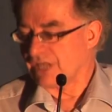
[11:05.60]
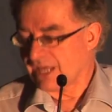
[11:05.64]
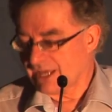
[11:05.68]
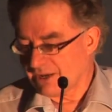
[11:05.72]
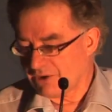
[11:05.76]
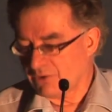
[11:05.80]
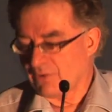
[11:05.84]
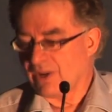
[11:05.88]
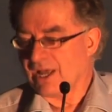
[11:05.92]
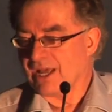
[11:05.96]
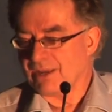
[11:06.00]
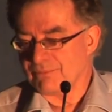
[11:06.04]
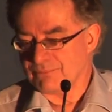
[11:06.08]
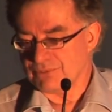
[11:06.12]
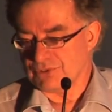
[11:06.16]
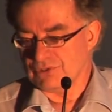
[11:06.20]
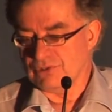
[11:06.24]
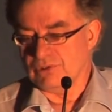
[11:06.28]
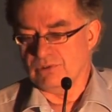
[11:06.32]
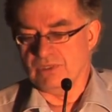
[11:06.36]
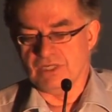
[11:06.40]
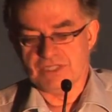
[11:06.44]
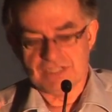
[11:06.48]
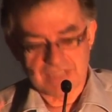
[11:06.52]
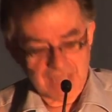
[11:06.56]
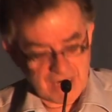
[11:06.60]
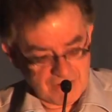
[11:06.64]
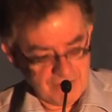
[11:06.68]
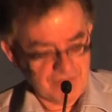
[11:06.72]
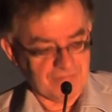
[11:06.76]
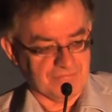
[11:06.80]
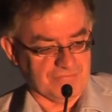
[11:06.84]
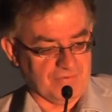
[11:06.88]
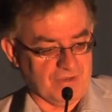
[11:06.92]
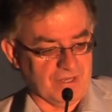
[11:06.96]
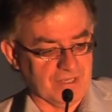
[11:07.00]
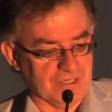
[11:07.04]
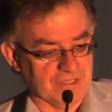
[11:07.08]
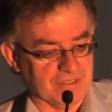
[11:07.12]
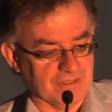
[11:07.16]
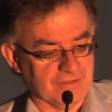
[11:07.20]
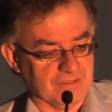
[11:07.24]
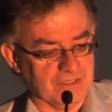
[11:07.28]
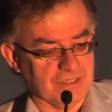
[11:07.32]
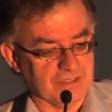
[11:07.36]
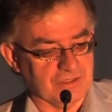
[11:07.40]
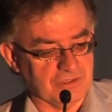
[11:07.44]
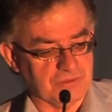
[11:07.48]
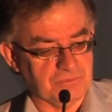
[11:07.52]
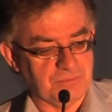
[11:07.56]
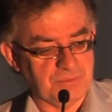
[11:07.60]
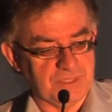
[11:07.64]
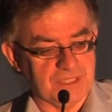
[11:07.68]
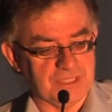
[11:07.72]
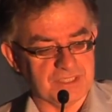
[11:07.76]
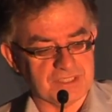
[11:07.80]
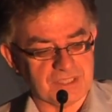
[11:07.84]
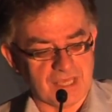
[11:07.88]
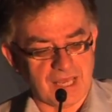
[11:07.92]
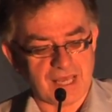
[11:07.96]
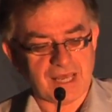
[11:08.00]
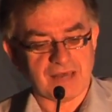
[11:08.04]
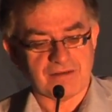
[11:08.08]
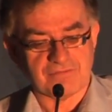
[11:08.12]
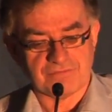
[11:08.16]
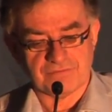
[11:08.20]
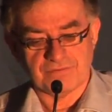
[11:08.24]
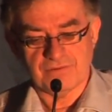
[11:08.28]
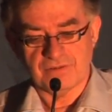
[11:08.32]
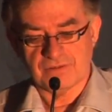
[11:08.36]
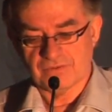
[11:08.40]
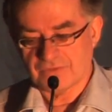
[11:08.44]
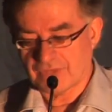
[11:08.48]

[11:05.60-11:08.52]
how absolutely terrifying it could be to have